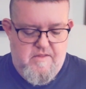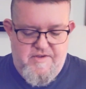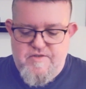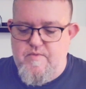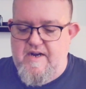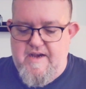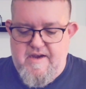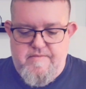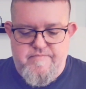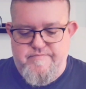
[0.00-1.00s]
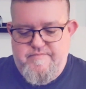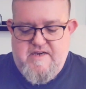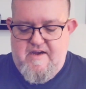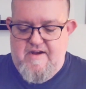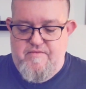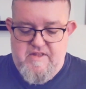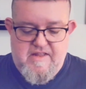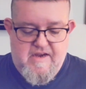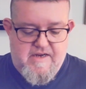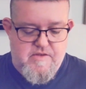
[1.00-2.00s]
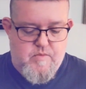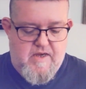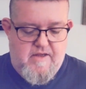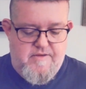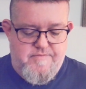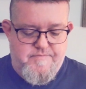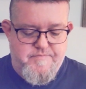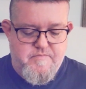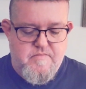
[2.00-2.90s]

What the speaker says: This one I really like as well.